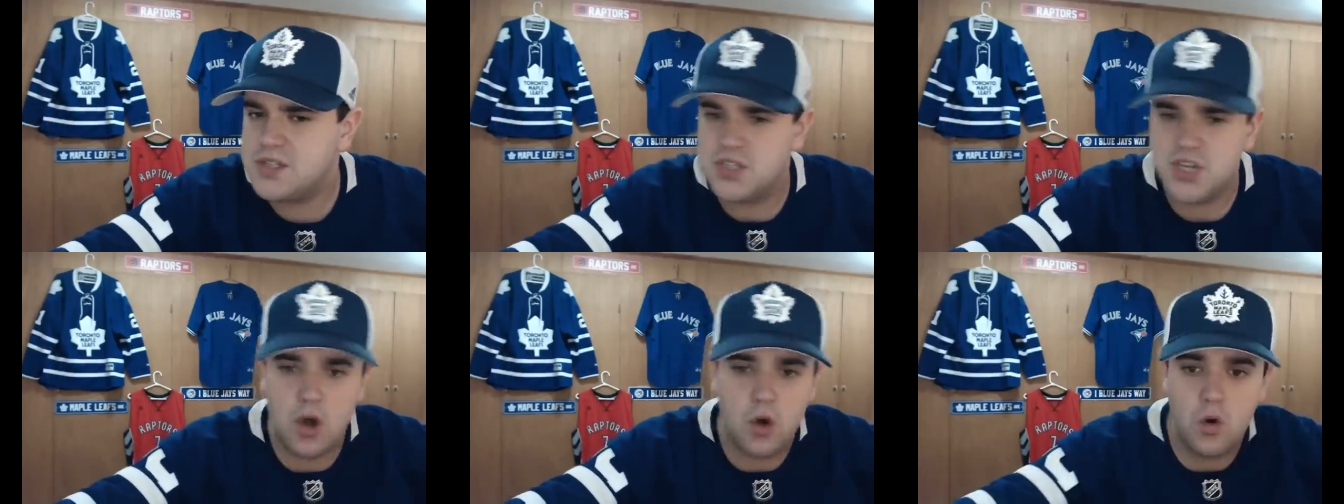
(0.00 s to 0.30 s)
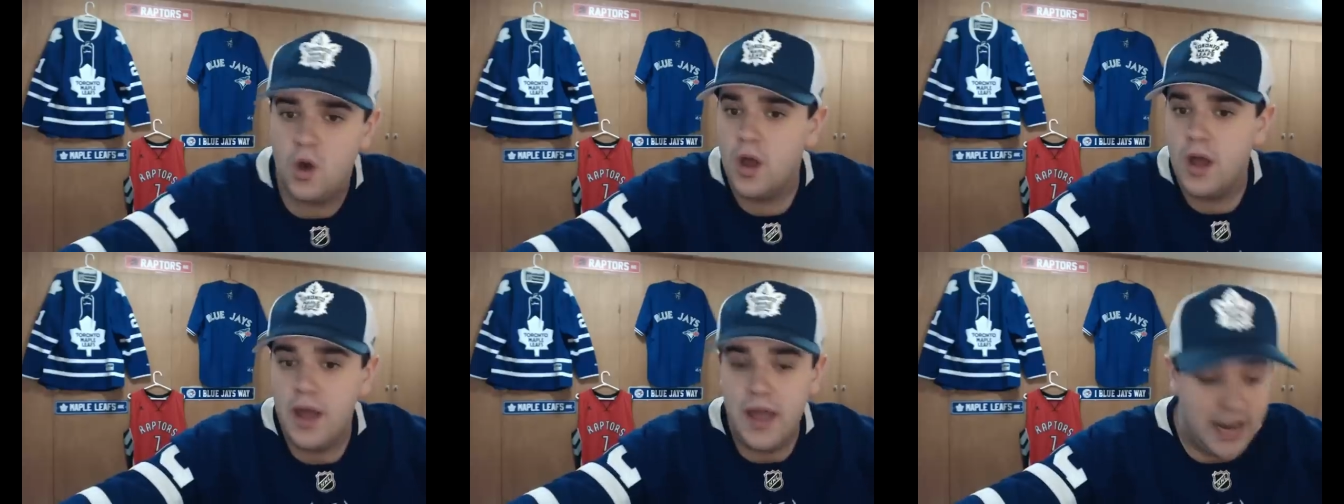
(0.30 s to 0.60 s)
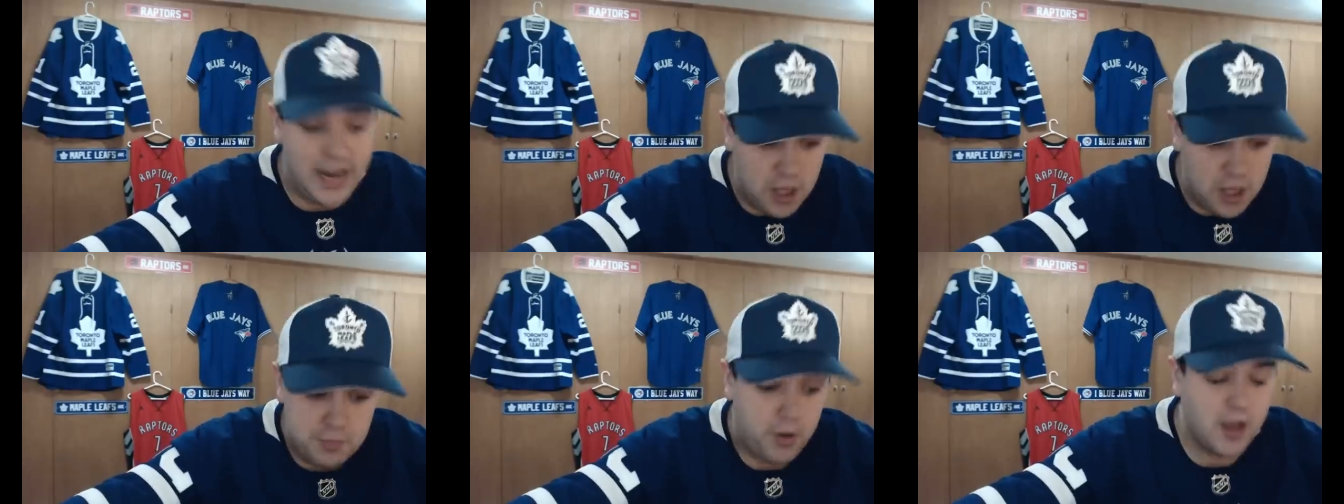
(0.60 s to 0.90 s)
So, and
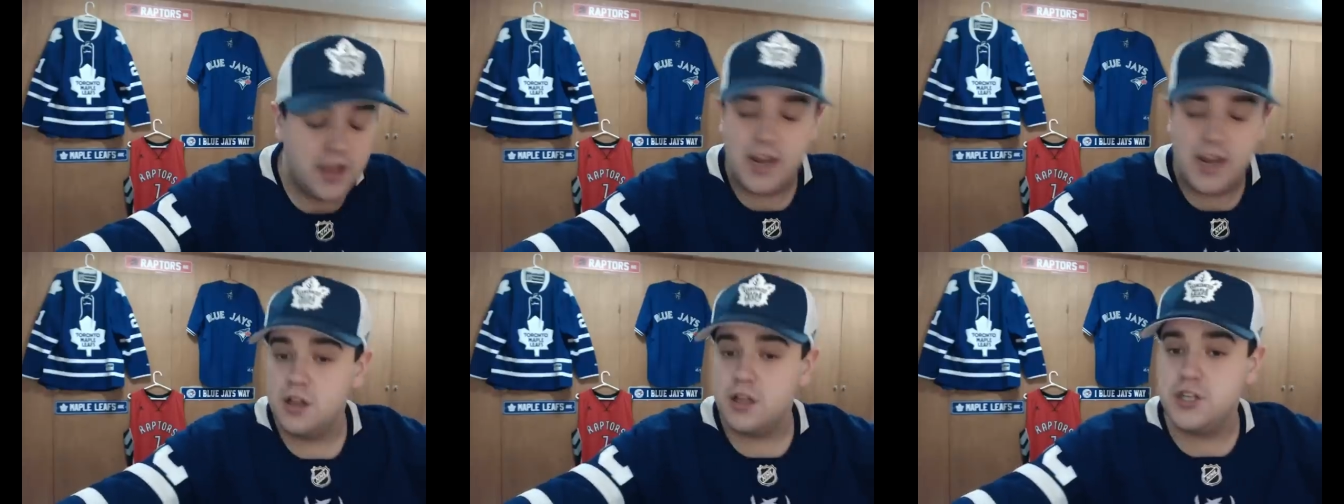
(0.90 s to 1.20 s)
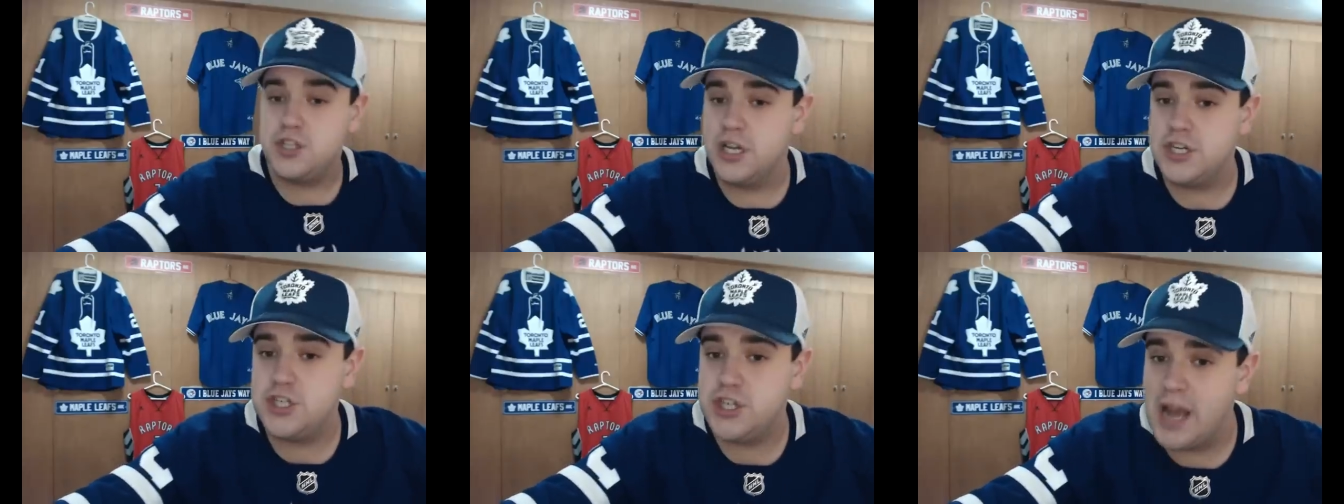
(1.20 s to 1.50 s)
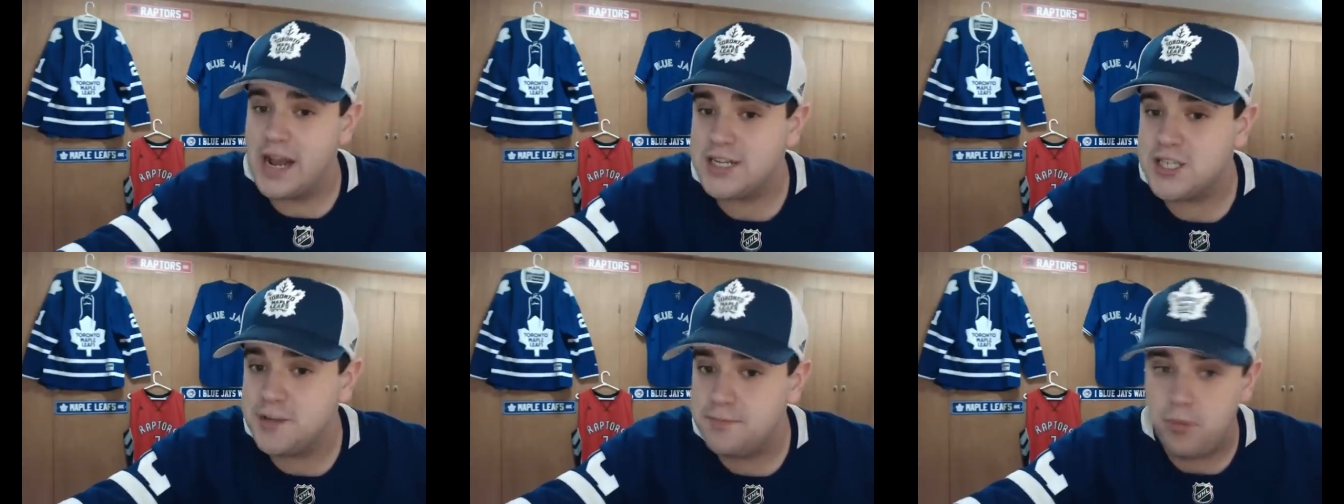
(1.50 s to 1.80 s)
he'll probably get a legit
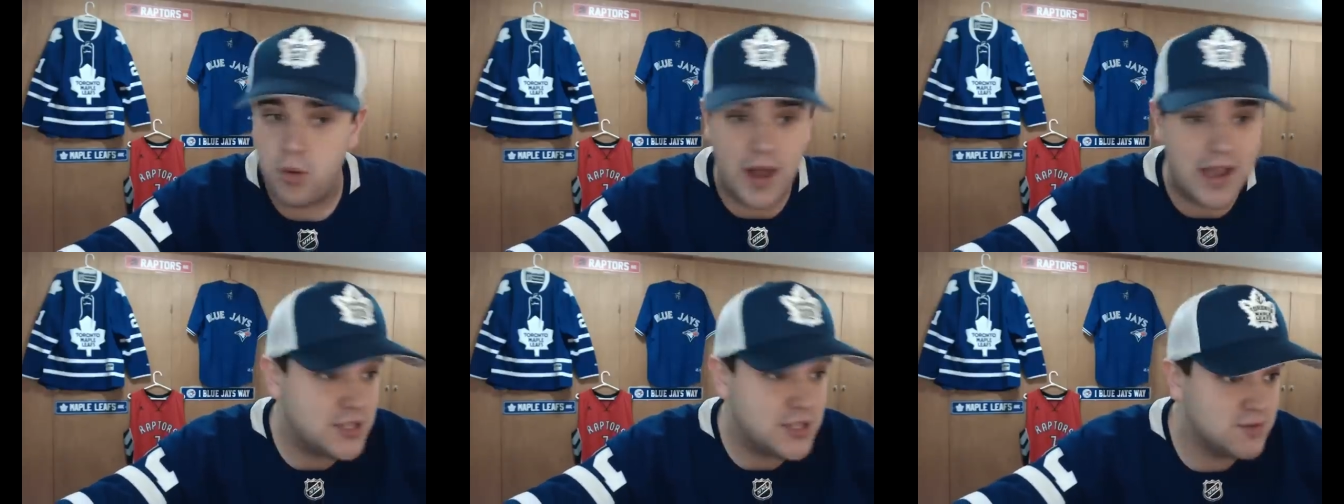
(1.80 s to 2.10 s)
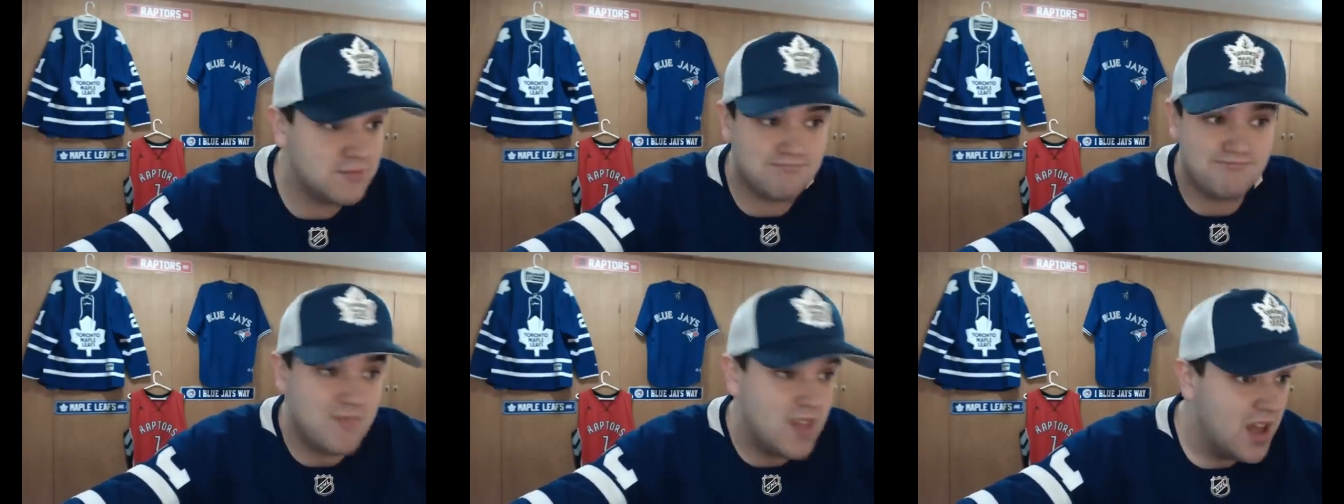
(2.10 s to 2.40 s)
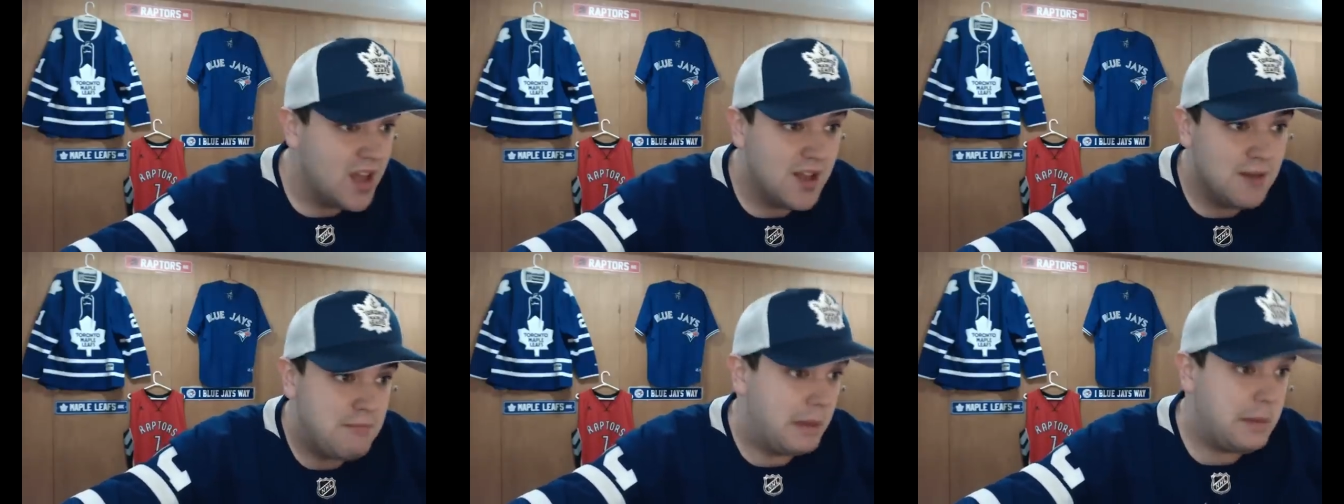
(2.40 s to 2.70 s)
chance to play
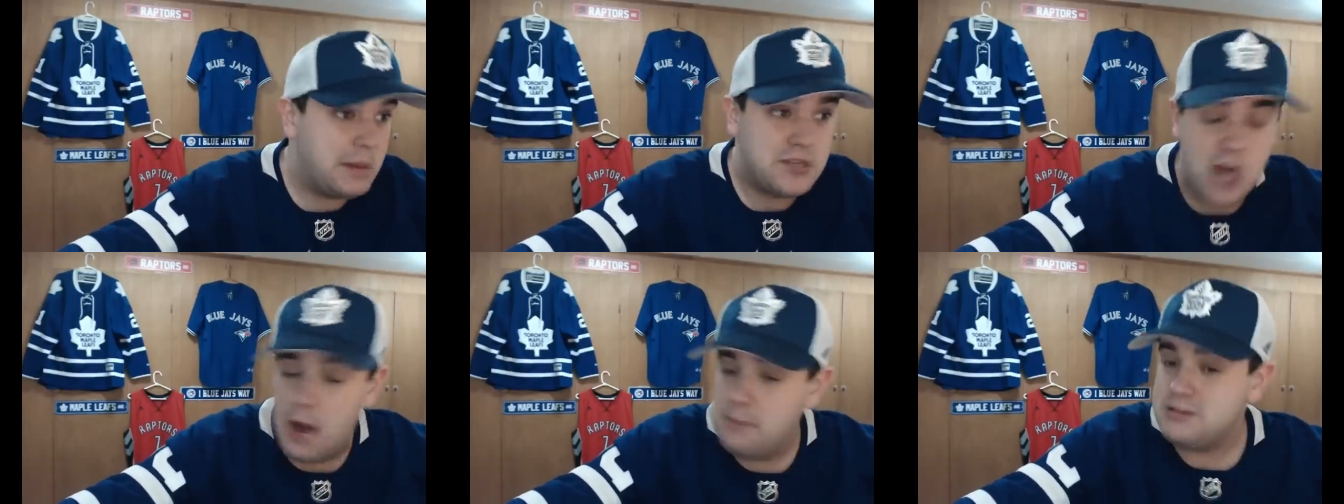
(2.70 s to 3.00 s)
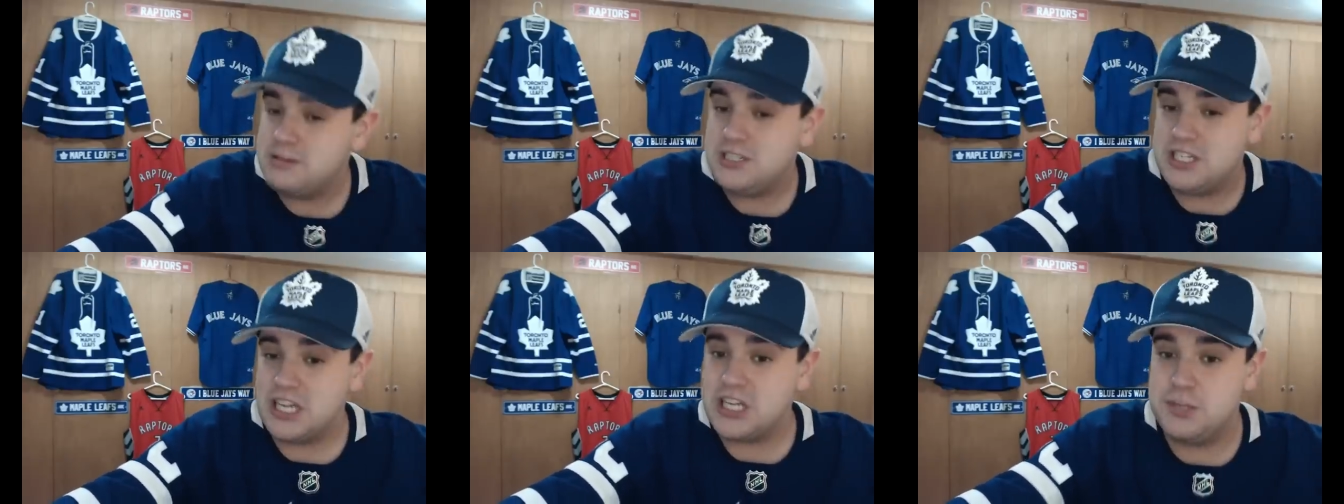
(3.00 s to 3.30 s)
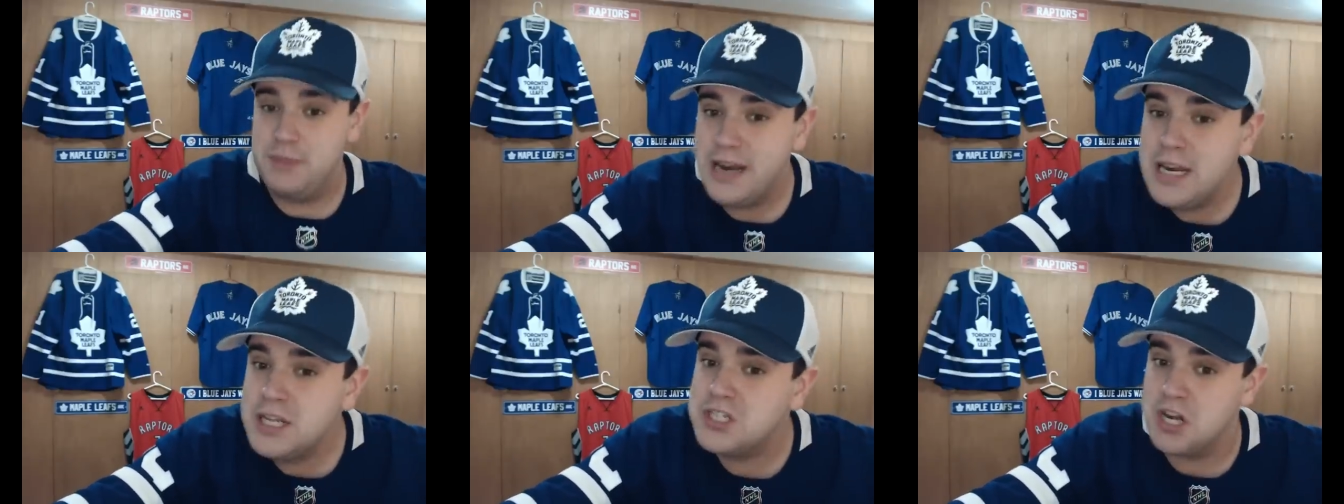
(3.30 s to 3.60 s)
maybe top 6
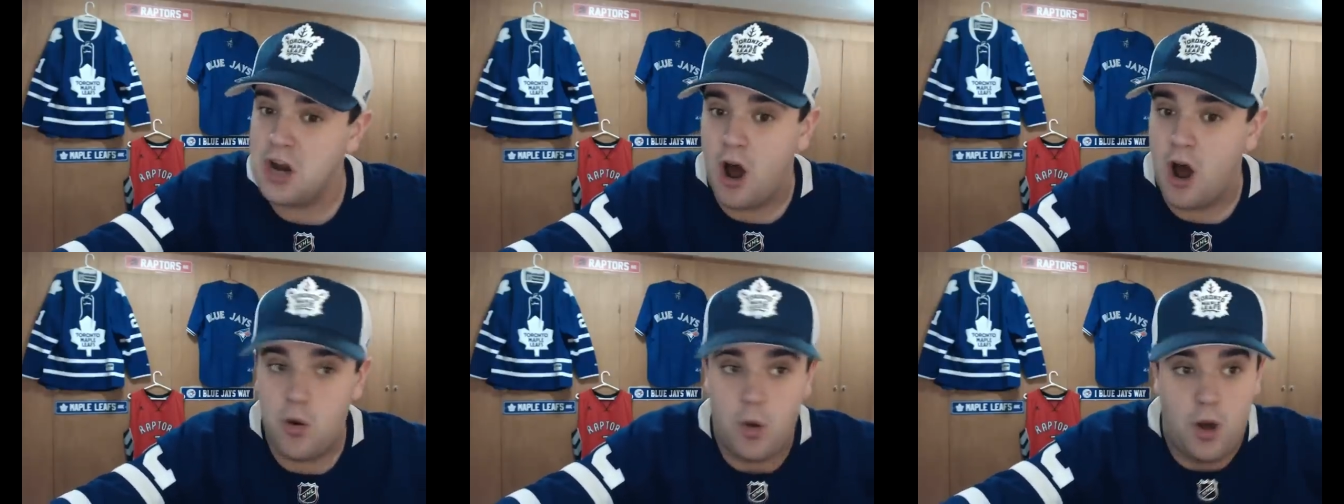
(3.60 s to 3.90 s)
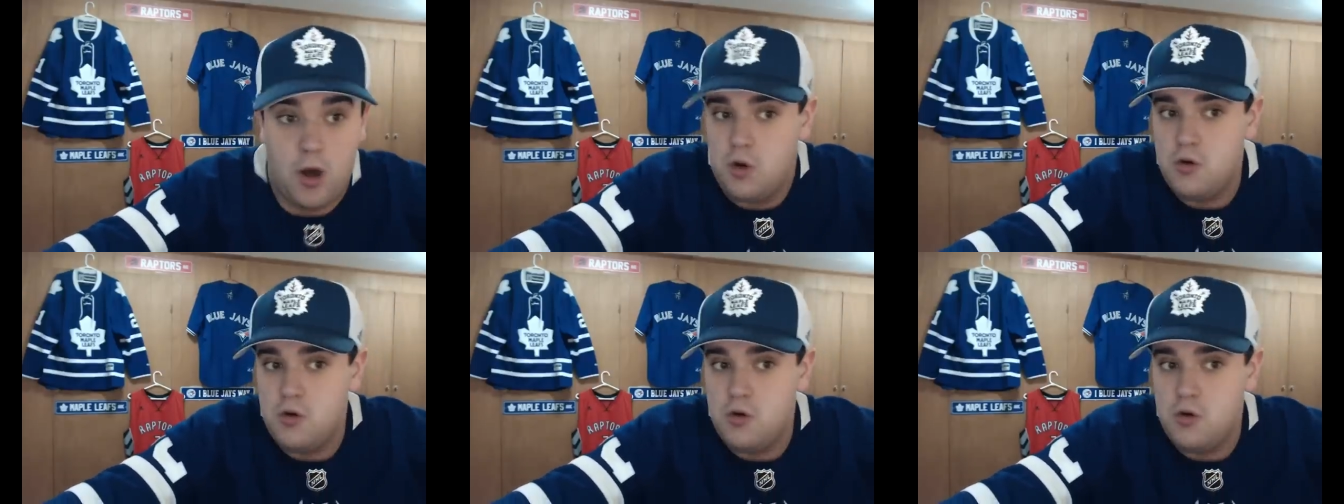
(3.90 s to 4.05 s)
minutes in Ottawa.